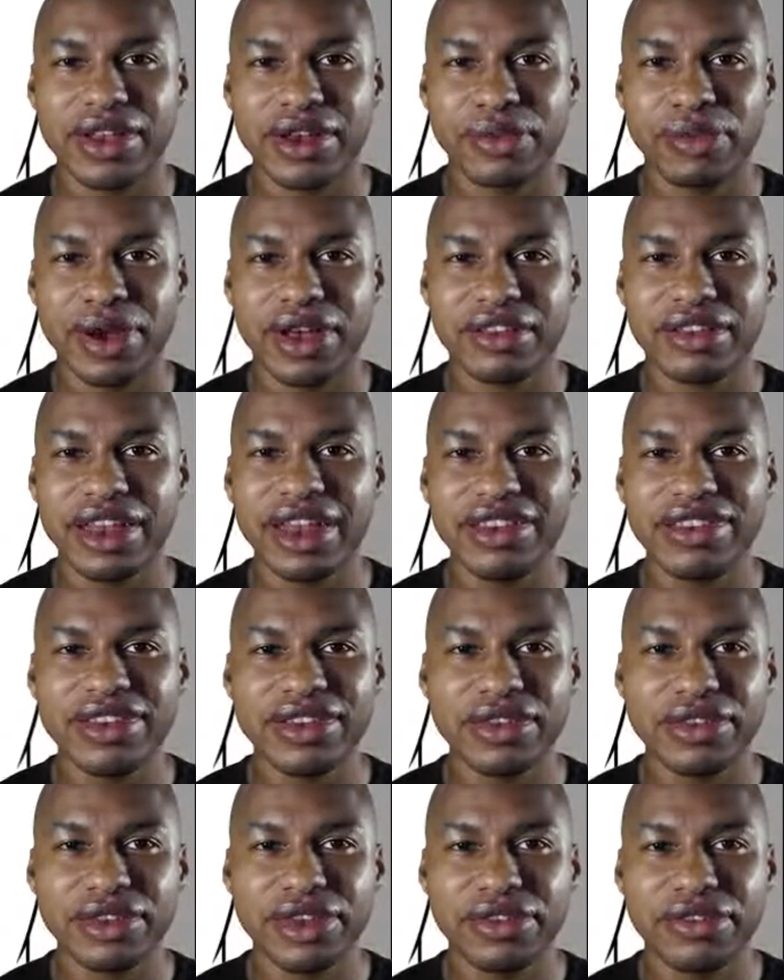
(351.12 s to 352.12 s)
With
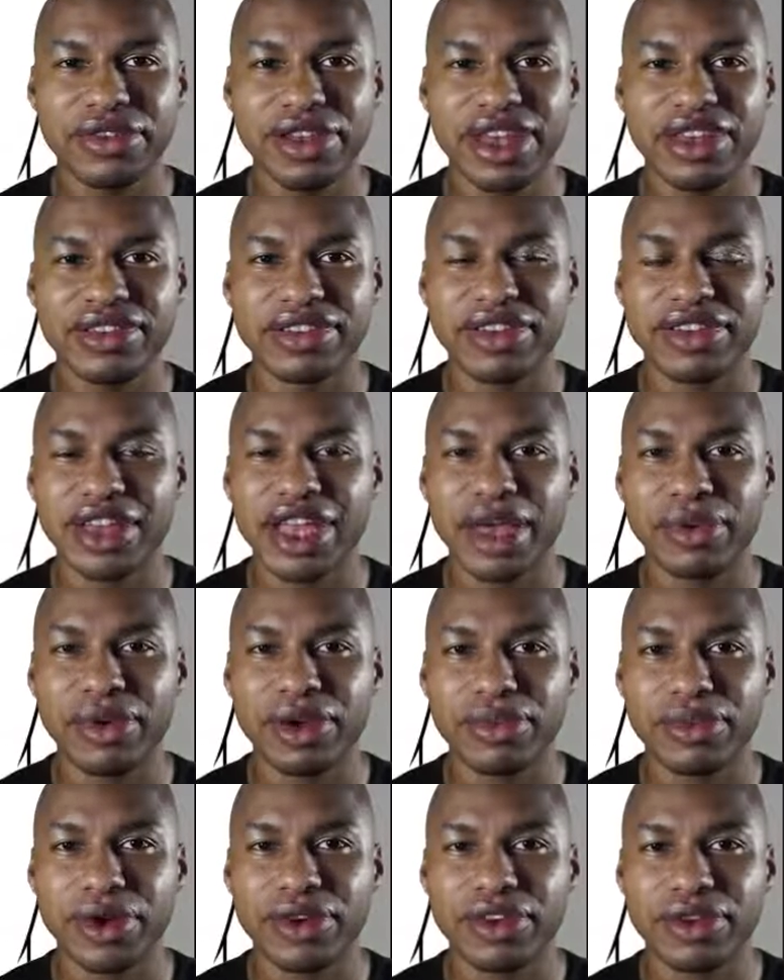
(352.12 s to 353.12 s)
this, the least
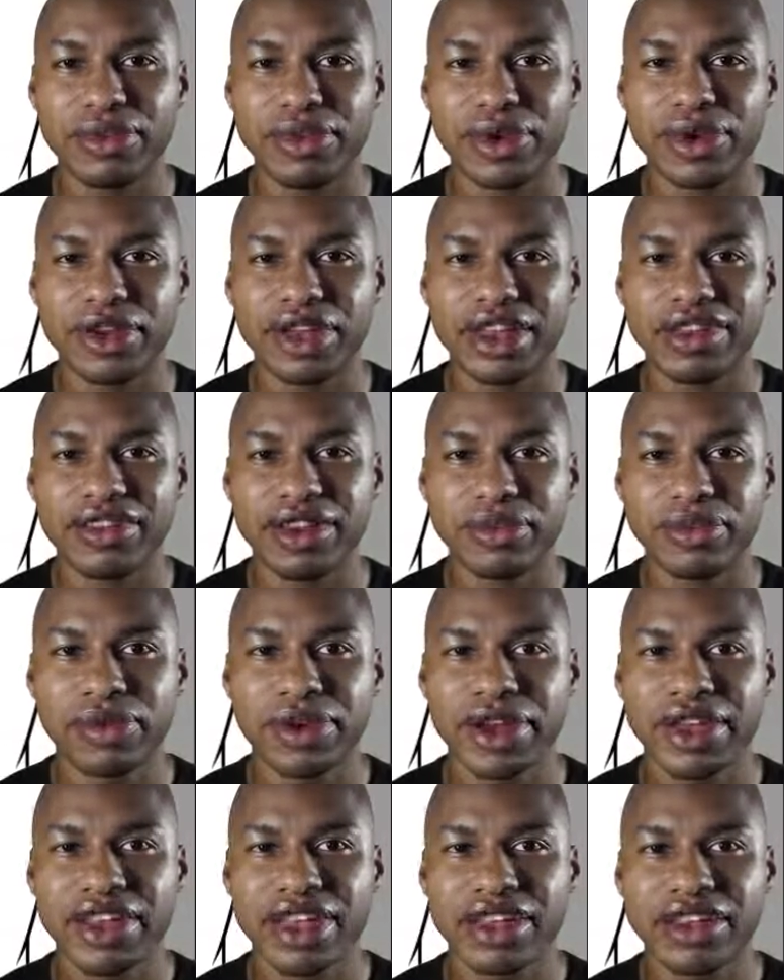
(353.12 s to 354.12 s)
common multiple is the
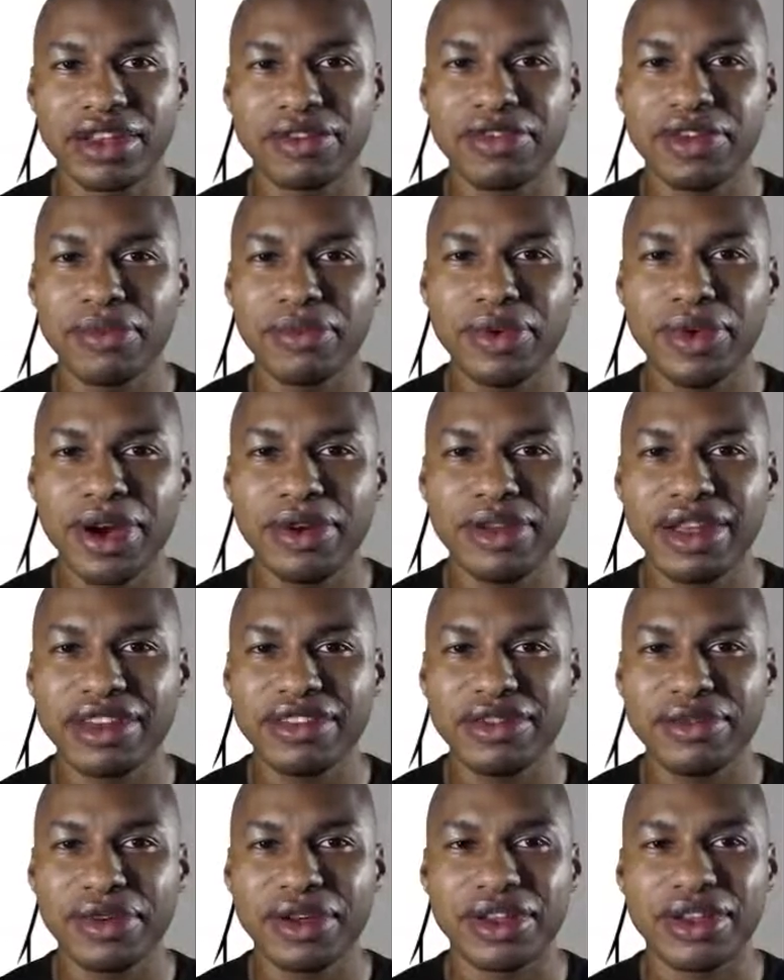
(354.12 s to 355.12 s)
product of the
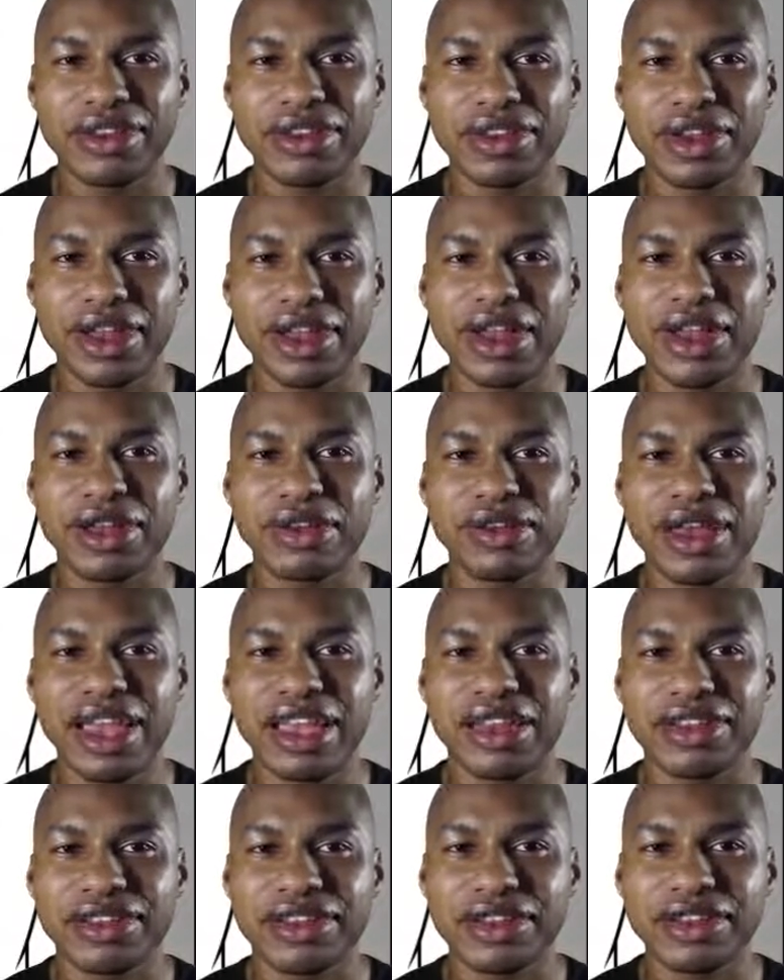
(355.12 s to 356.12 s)
previous ones, that
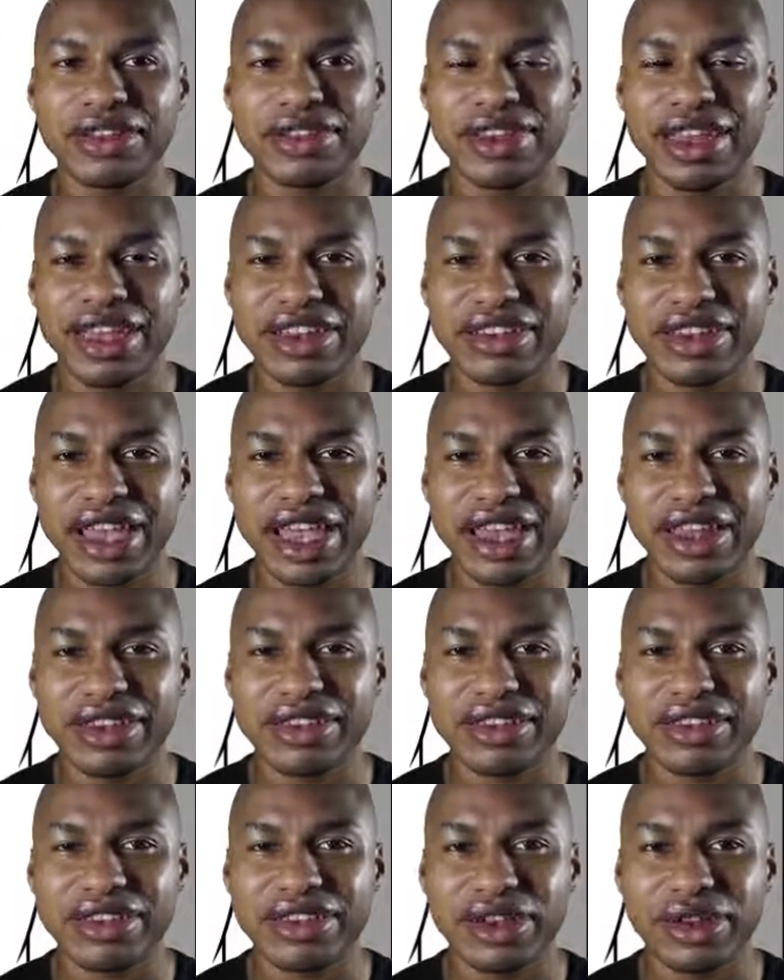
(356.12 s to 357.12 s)
is
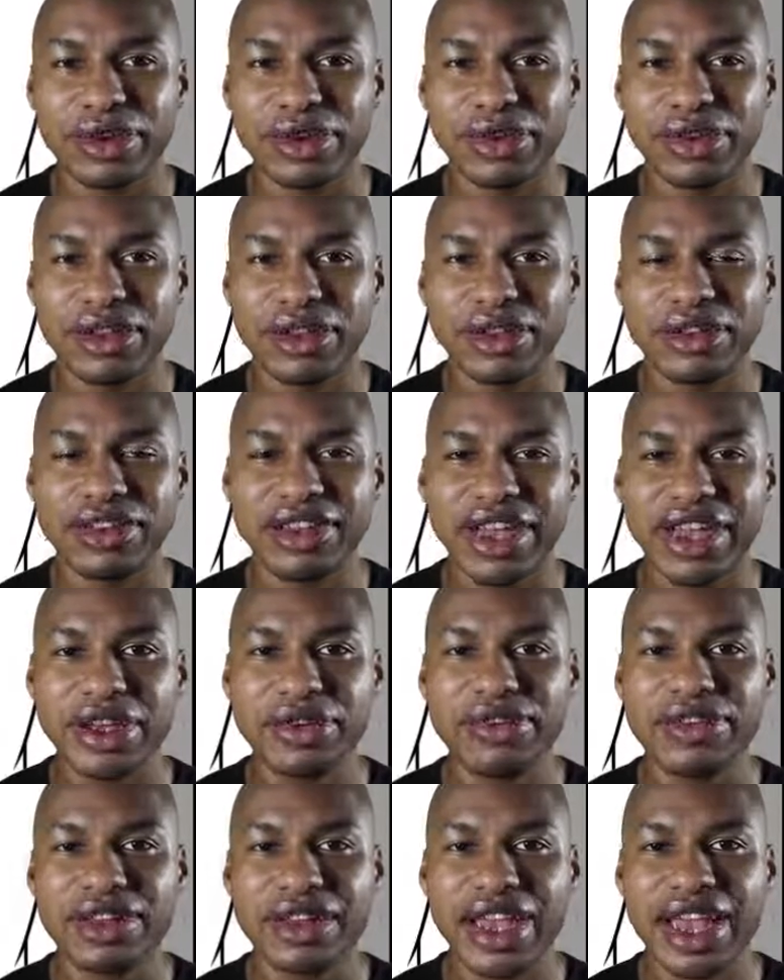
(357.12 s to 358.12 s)
6x cubed
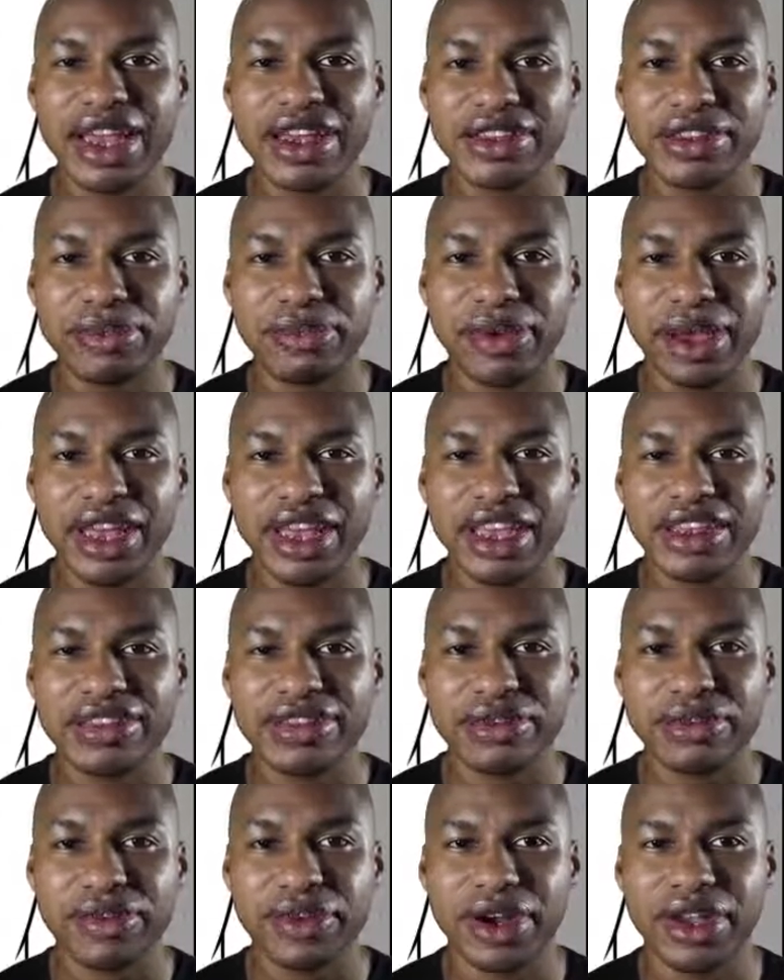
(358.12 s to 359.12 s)
times x
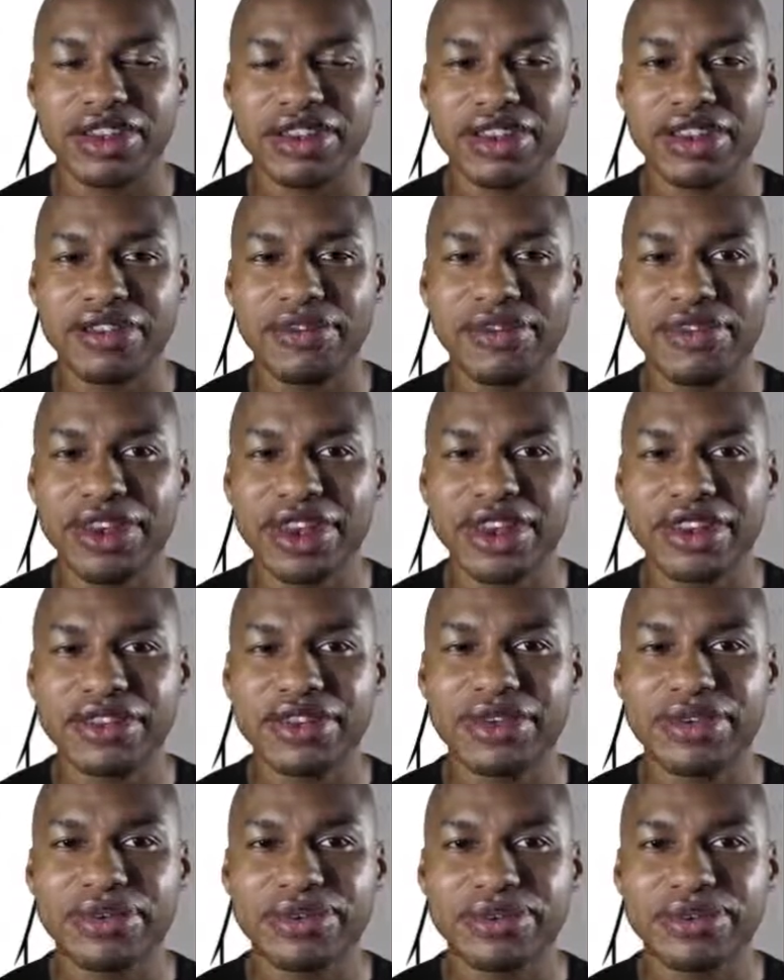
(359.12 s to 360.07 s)
minus 1 to the fourth.